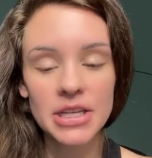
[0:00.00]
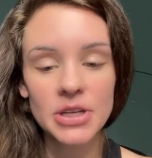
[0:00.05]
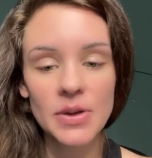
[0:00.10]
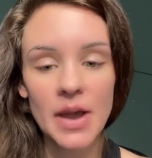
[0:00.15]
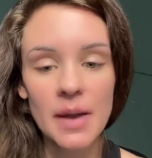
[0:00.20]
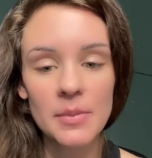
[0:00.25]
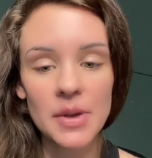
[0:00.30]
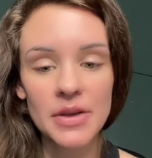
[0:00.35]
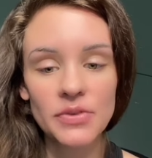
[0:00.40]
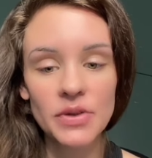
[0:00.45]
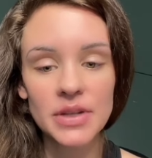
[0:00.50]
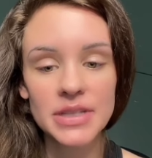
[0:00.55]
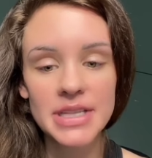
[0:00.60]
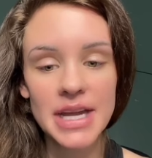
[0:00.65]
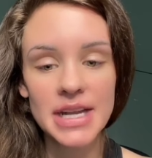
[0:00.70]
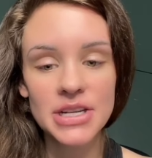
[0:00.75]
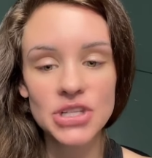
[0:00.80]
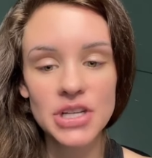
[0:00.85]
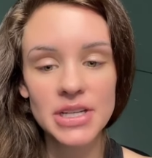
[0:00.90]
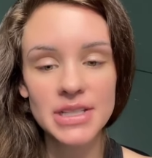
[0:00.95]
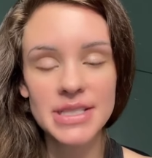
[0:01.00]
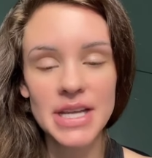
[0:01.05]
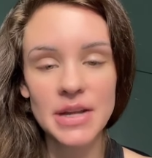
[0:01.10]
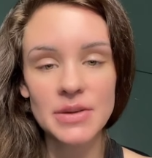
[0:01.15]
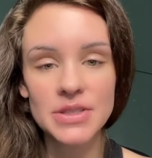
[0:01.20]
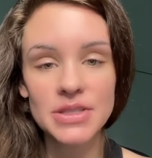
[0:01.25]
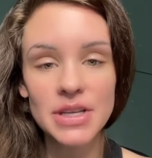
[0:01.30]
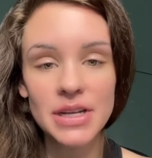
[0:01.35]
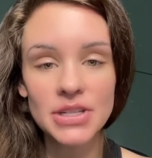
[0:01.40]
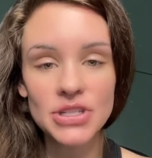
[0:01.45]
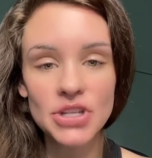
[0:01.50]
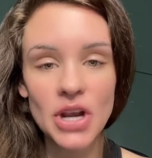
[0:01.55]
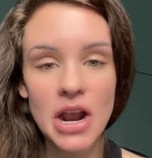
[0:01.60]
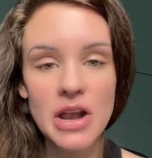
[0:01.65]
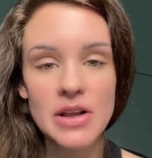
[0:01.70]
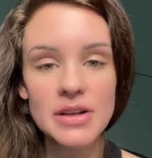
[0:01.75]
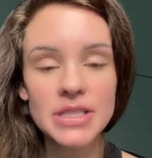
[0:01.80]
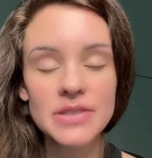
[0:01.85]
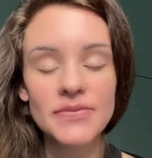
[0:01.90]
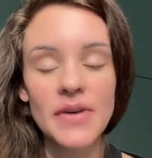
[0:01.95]
Then you have my full attention. Sounds good,
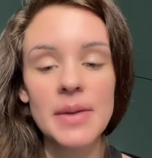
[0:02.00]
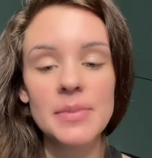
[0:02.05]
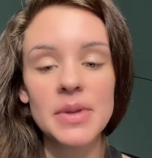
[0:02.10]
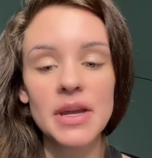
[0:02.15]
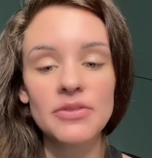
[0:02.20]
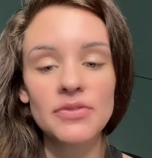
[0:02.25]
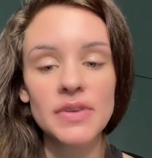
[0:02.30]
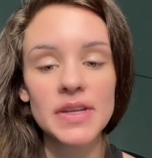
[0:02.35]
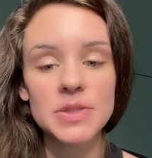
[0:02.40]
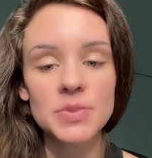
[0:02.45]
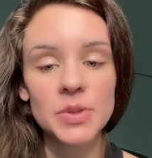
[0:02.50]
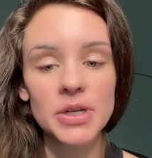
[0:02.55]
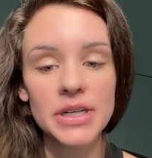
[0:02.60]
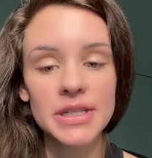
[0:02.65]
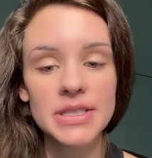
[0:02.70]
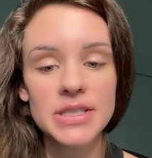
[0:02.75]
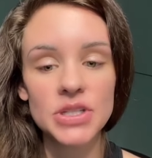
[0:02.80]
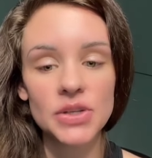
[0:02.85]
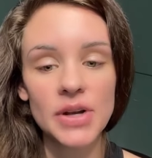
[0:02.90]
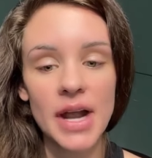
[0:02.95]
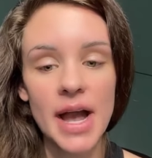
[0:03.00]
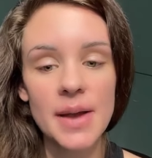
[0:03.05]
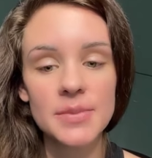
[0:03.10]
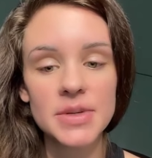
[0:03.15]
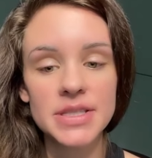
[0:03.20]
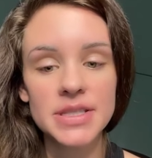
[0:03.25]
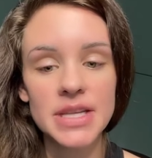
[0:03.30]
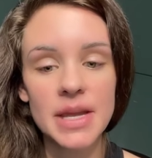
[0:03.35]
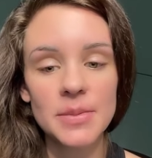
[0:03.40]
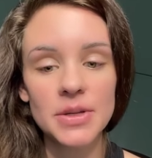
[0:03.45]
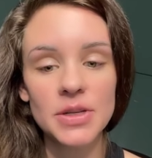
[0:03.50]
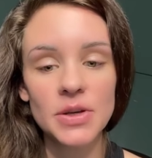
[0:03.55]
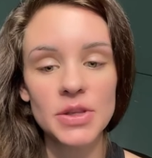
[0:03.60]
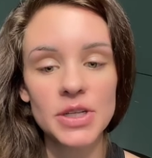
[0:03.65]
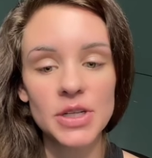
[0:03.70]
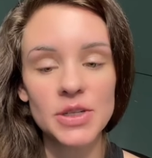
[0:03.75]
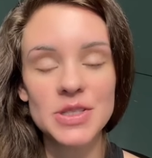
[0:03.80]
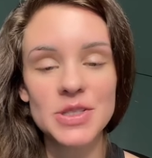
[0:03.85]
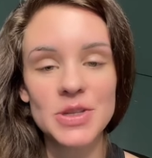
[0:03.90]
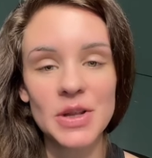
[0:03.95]
Charles. Find me on Facebook or Instagram. Just let me know
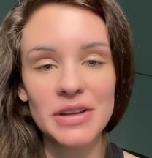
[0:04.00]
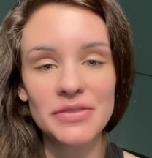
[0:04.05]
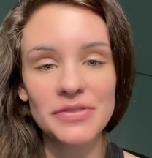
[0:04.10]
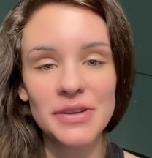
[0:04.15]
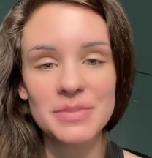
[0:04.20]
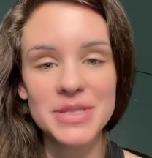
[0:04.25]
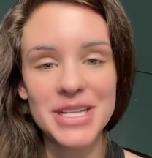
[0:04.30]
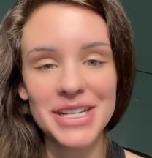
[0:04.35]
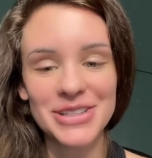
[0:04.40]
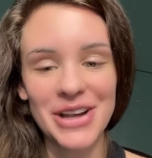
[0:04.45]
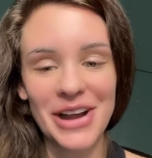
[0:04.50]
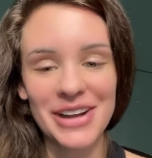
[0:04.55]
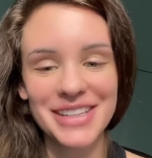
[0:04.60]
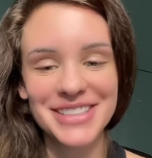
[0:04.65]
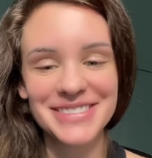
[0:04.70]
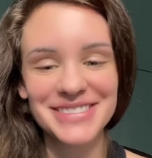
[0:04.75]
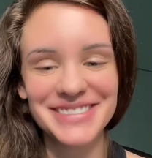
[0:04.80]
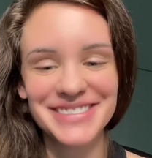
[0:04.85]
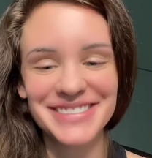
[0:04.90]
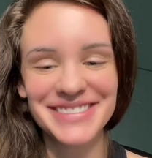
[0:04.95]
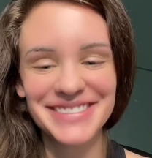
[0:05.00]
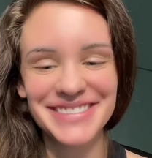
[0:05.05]
that you're solely from TikTok.